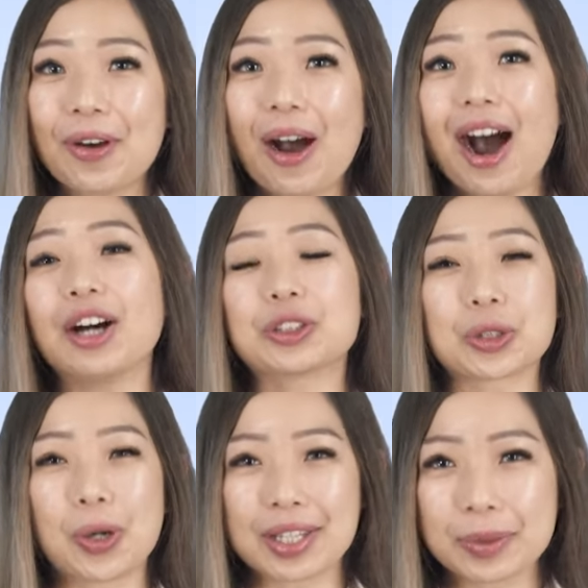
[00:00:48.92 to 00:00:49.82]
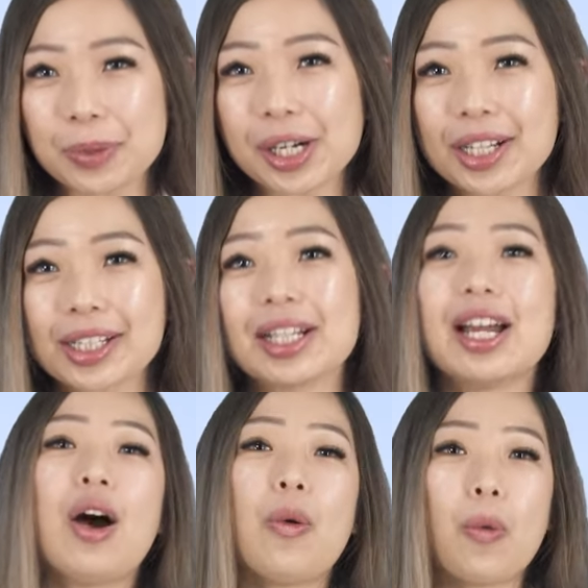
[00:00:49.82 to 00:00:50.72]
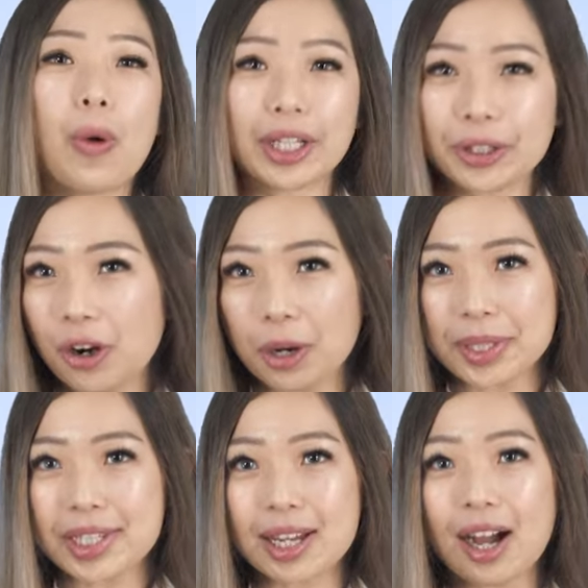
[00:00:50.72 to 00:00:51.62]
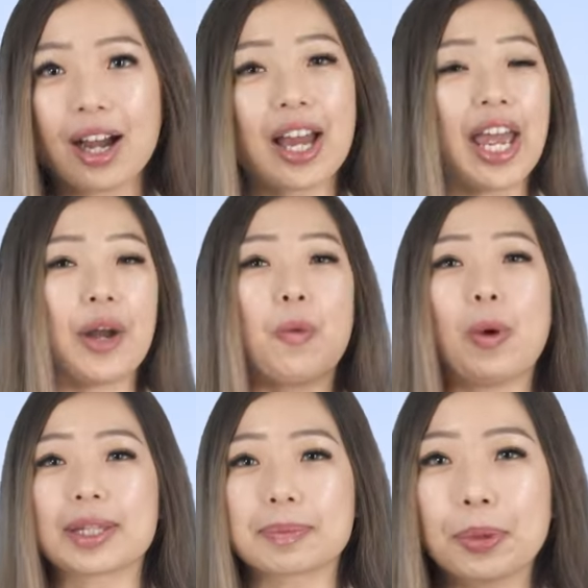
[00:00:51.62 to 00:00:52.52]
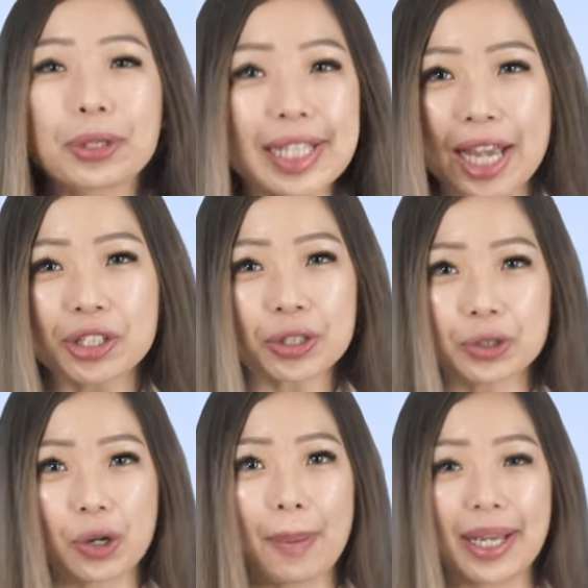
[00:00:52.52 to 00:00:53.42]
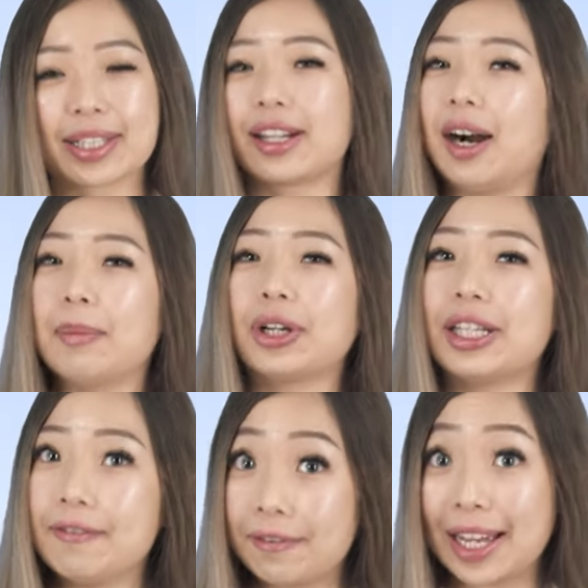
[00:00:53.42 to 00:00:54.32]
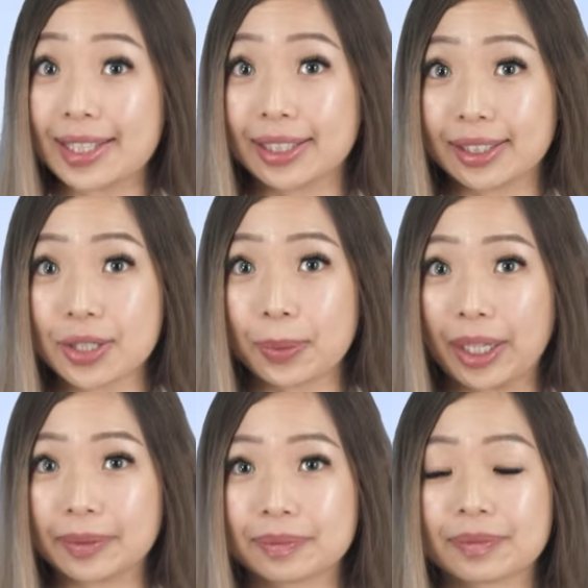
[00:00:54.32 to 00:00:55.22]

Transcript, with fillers: know how trusts work, what your options are, and what potential drawbacks come with investing this way.